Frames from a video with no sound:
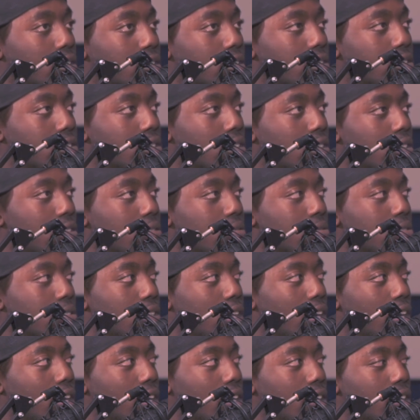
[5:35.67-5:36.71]
So it was
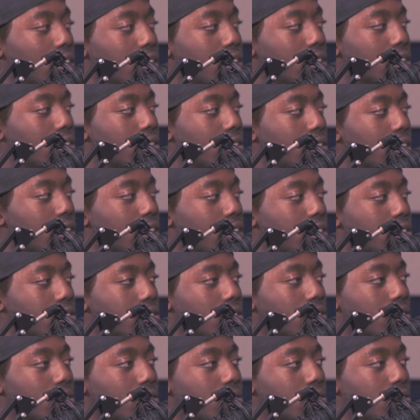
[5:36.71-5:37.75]
like, okay,
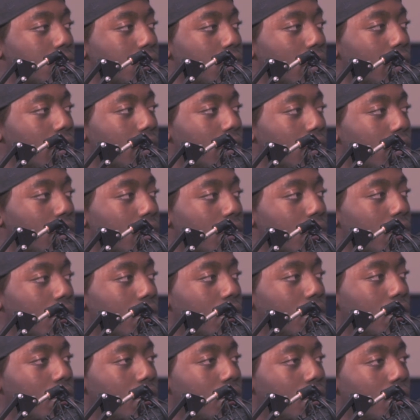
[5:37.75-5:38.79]
so stay
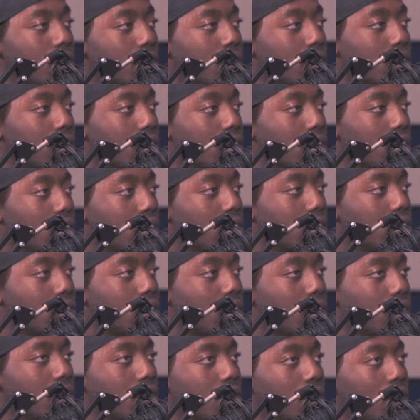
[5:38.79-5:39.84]
here and
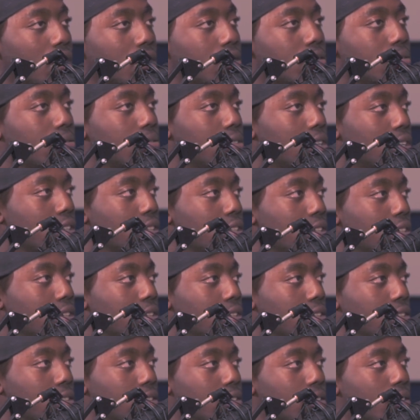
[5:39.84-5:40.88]
like not do
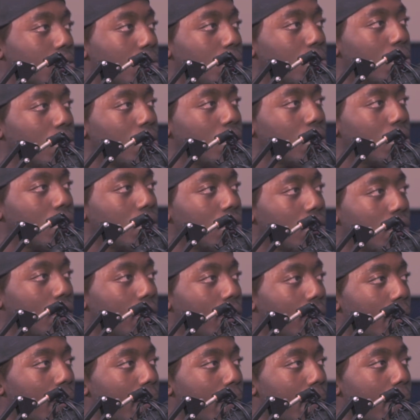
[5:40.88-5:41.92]
nothing, or
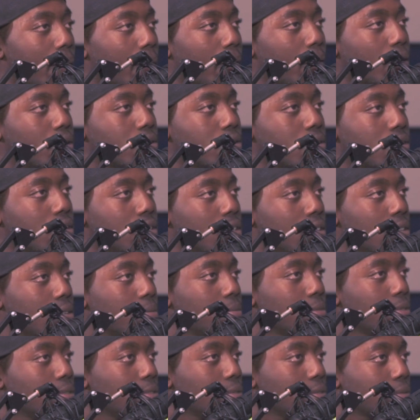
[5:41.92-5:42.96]
go to the
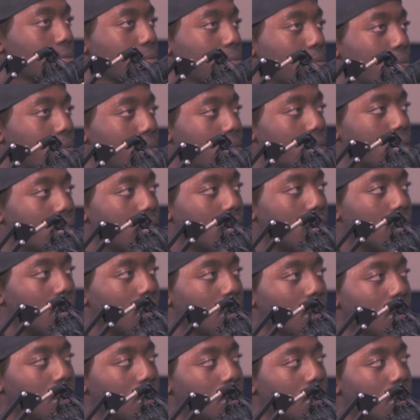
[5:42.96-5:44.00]
Army
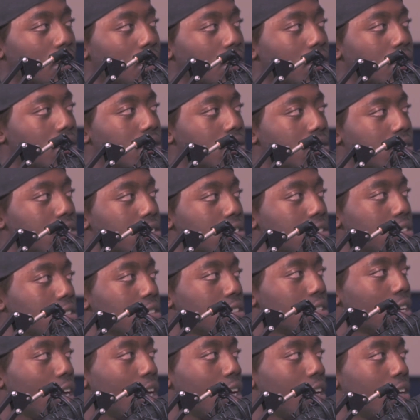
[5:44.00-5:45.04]
and like just
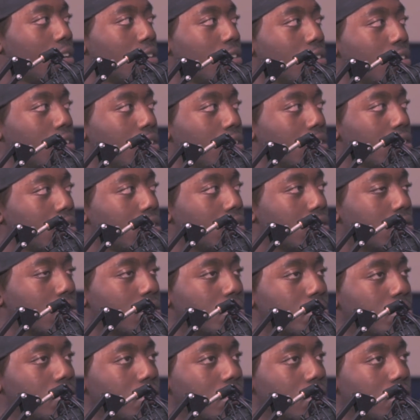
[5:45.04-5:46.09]
see how, you know what
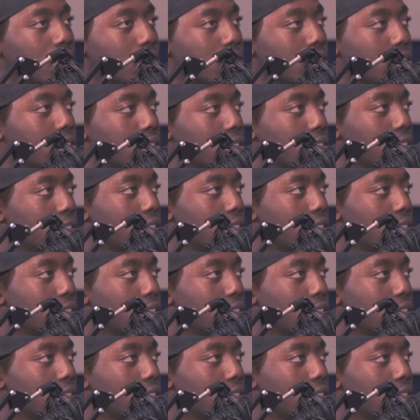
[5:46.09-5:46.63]
I'm saying,